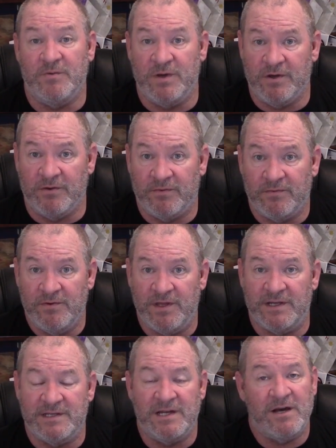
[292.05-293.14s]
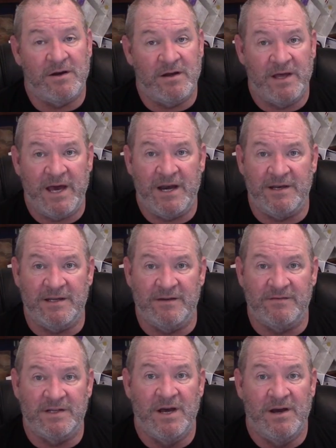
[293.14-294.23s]
we go through this, not all
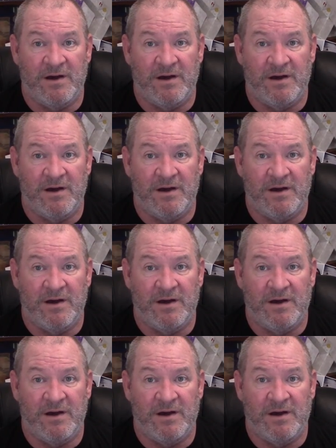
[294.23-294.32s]
additives